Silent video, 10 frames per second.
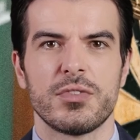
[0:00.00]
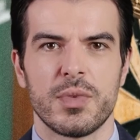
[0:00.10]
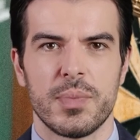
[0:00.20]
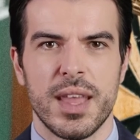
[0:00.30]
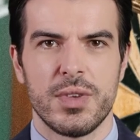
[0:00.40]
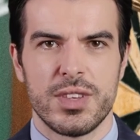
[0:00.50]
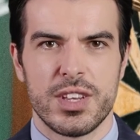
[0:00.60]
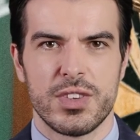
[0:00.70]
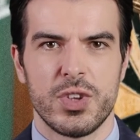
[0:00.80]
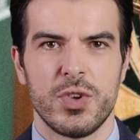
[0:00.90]
of the
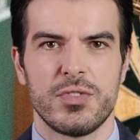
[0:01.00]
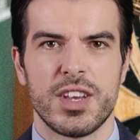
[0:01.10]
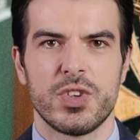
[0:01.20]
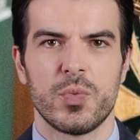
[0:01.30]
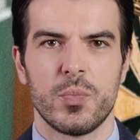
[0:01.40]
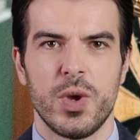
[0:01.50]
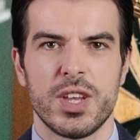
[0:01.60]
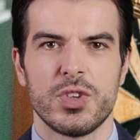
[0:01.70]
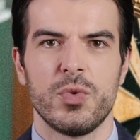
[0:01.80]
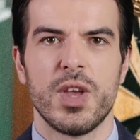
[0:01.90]
penalty served as a
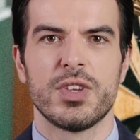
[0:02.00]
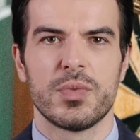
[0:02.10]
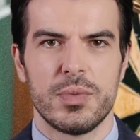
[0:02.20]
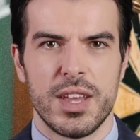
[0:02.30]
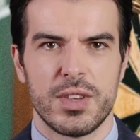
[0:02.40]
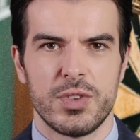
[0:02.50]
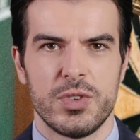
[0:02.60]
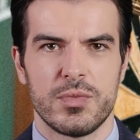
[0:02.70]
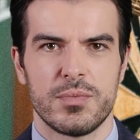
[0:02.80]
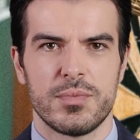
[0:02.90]
warning to other
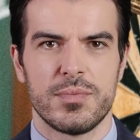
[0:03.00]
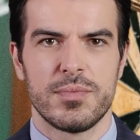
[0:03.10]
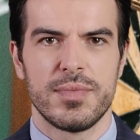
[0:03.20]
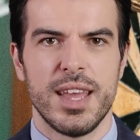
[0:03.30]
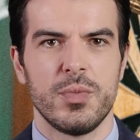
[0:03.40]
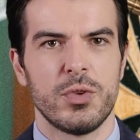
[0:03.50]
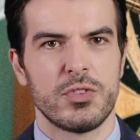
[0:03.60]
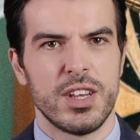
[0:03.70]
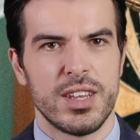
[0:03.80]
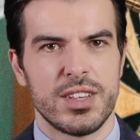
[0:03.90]
players. It
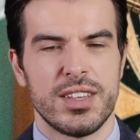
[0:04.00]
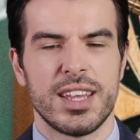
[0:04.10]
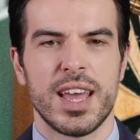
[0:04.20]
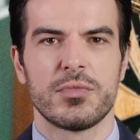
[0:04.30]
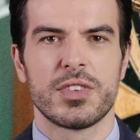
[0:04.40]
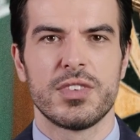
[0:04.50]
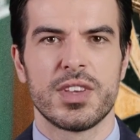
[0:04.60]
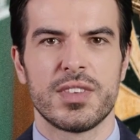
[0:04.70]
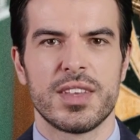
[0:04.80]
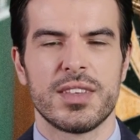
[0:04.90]
reflected the
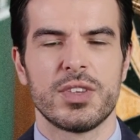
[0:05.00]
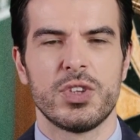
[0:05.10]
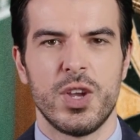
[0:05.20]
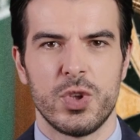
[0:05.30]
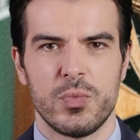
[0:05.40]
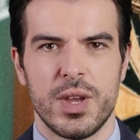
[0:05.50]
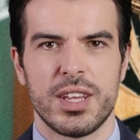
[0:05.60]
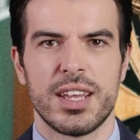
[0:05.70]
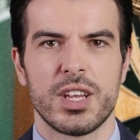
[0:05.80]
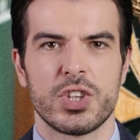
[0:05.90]
emphasis that the Darts
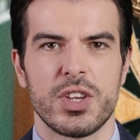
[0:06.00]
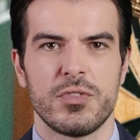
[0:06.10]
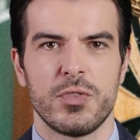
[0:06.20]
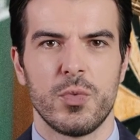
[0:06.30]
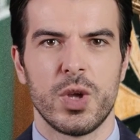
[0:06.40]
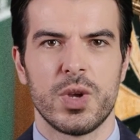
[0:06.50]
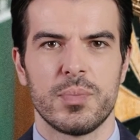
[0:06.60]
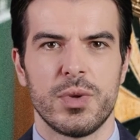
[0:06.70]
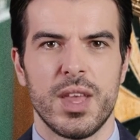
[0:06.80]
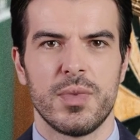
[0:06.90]
Regulation Authority
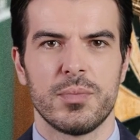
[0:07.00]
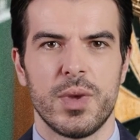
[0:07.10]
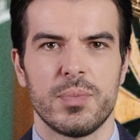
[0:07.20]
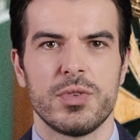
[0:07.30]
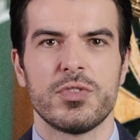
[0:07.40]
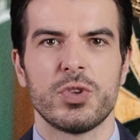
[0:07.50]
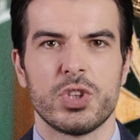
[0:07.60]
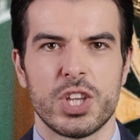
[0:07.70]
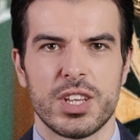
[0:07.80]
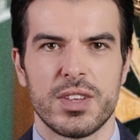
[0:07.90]
put on purposeful
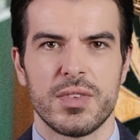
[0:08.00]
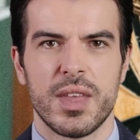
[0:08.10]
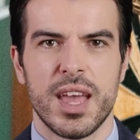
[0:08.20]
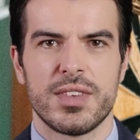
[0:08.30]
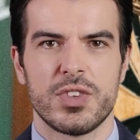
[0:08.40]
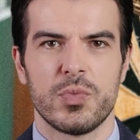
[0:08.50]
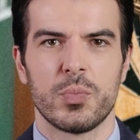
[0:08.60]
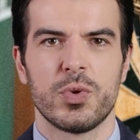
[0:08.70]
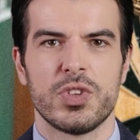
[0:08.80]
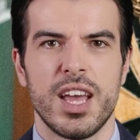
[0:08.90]
cheating at the
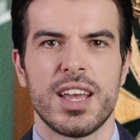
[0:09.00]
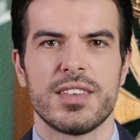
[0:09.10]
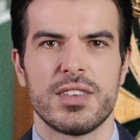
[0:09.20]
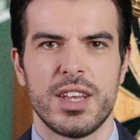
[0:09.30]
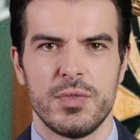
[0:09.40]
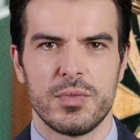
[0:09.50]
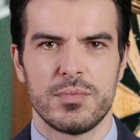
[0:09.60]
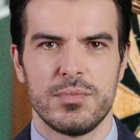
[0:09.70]
sport's highest level.